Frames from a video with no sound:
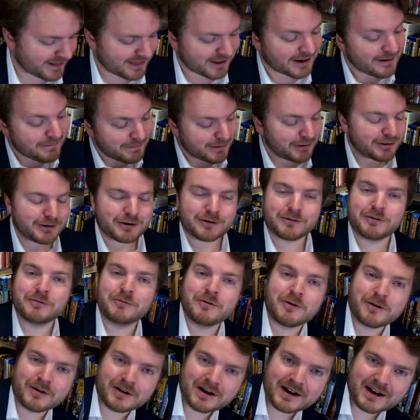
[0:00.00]
the
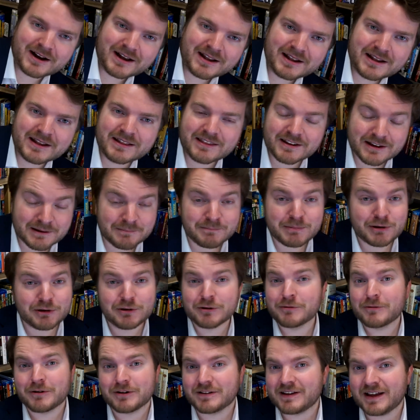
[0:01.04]

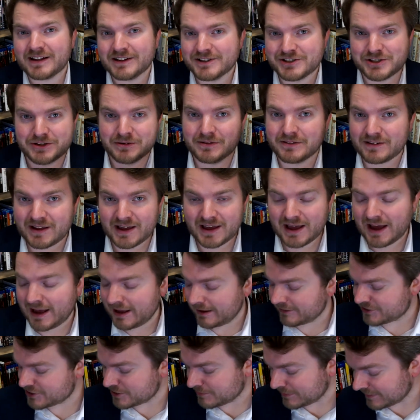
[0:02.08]
computer wore tennis shoes.
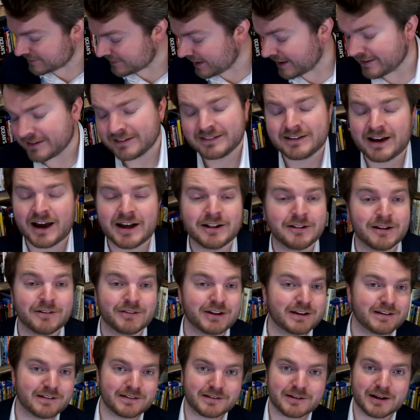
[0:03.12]
I should be saying the title of
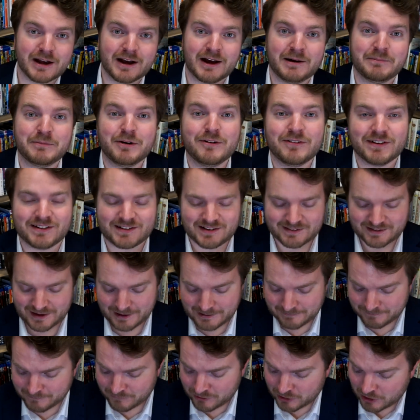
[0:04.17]
these movies as
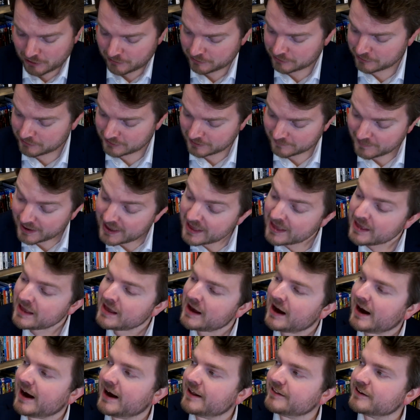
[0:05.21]
I go through them.
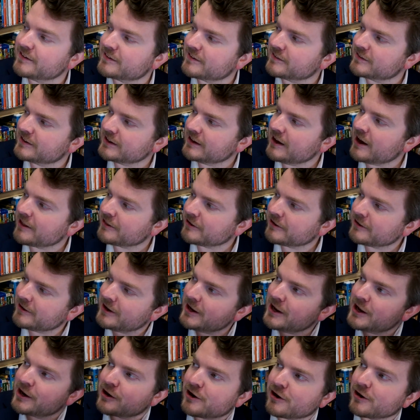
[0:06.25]
This is the other
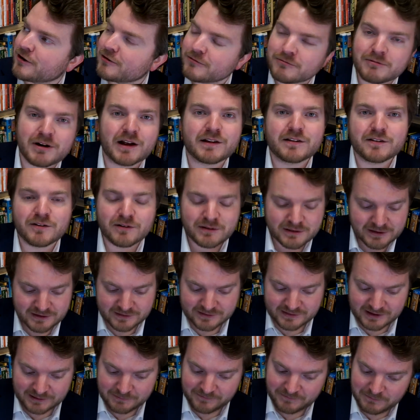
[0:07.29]
Kurt Russell
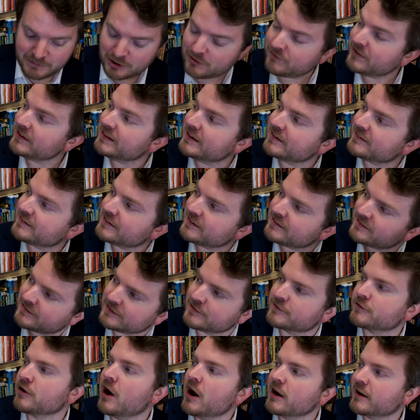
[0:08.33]
Disney movie. This is
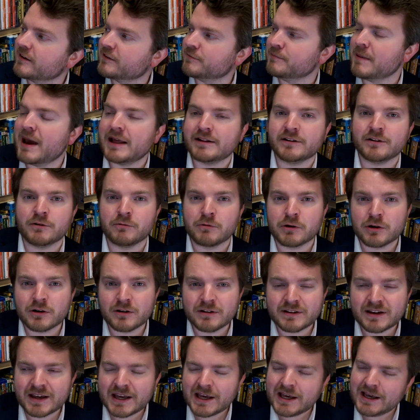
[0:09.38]
The Strongest Man in the
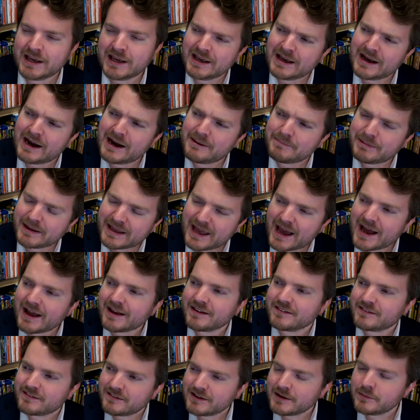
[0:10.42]
World. But yeah,
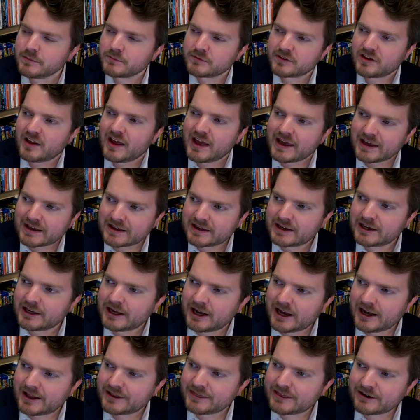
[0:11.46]
it seems like
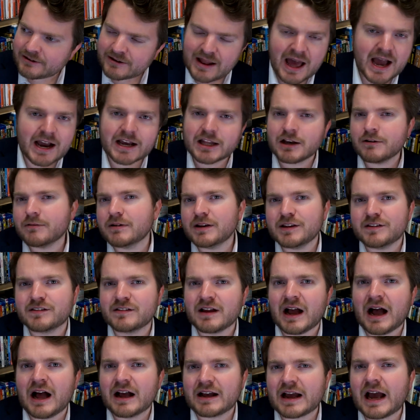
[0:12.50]
they're not going to
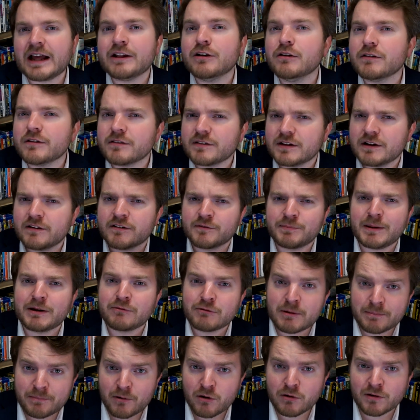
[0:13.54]
restock. I know there's
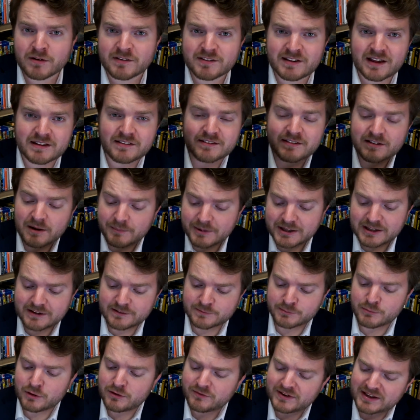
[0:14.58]
been reports that some of
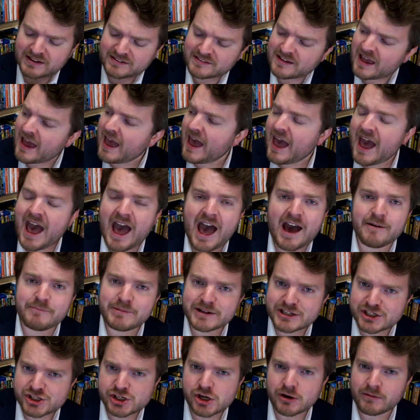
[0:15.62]
these movies have
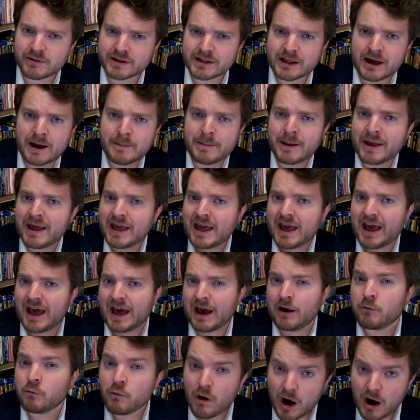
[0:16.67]
been showing up
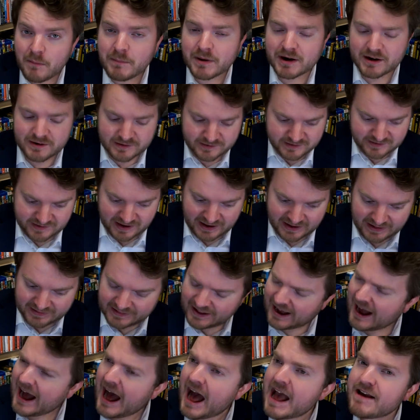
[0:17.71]
at Walmarts,
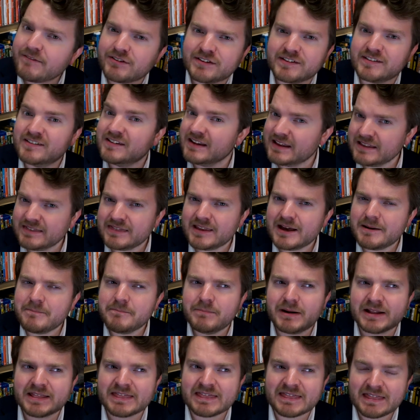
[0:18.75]
and I've seen
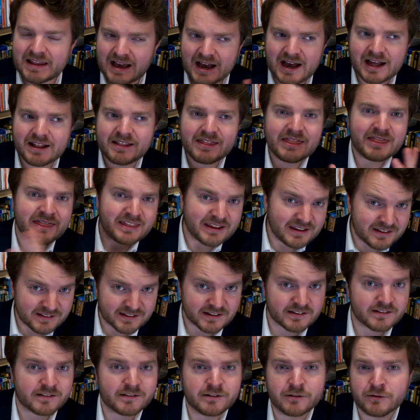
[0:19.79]
them, but not
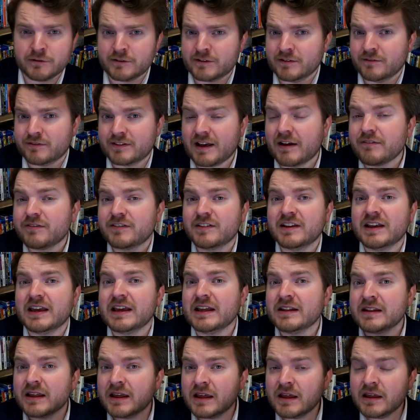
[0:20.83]
these exclusives. I've
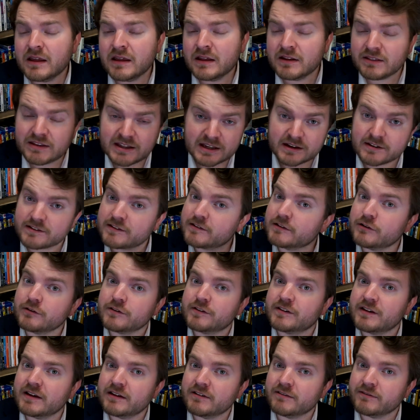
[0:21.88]
seen the
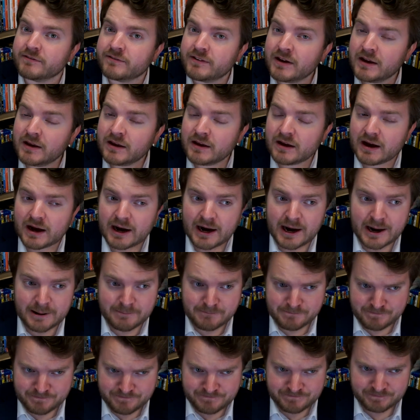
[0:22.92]
exclusive
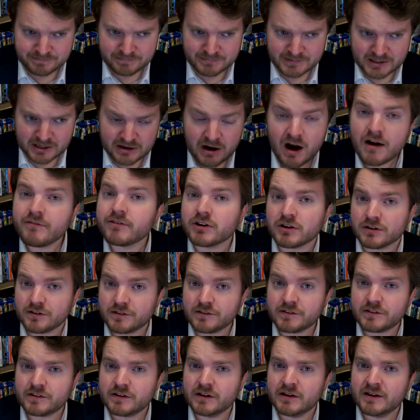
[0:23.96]

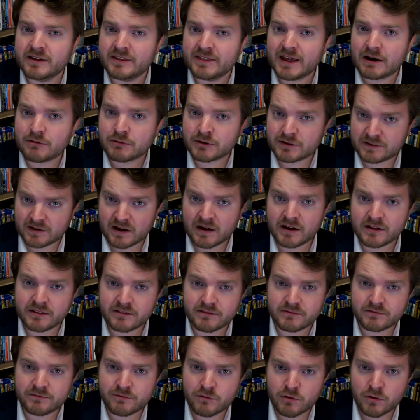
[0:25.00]
covers that were
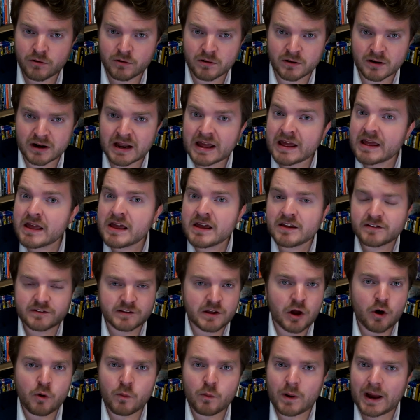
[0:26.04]
done for
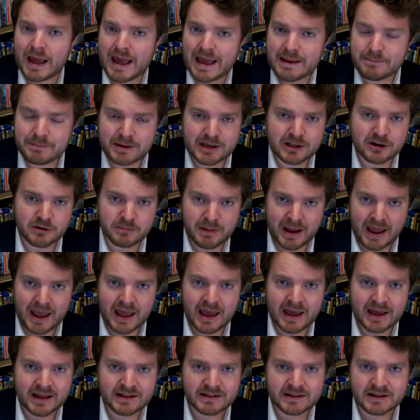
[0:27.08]
Snow White, Peter
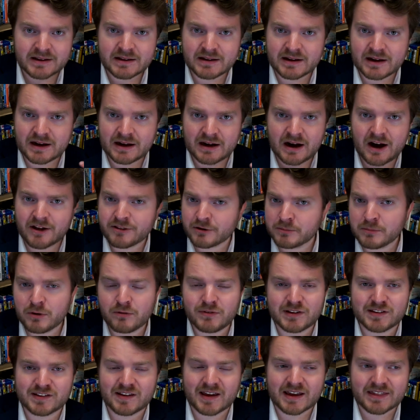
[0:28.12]
Pan, other
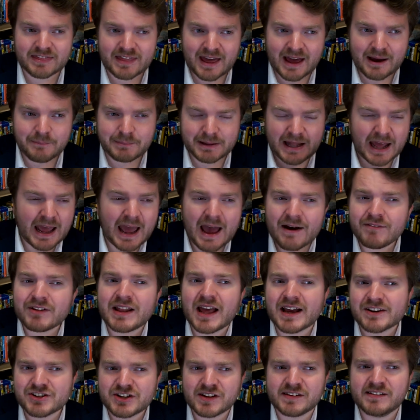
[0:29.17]
movies like that, but I haven't
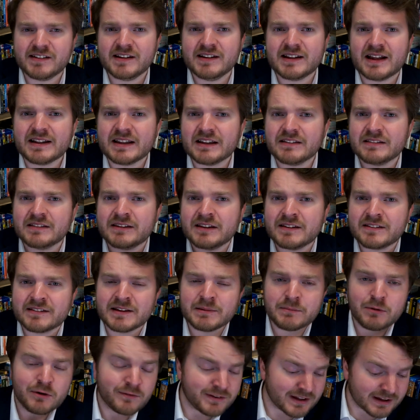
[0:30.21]
actually seen any
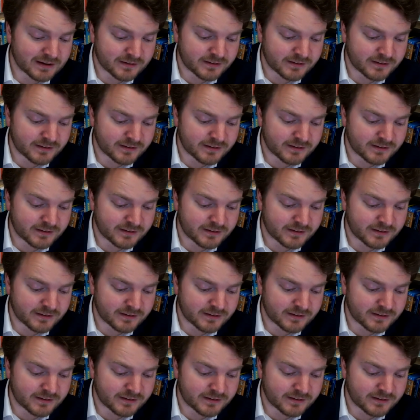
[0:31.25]
Disney movie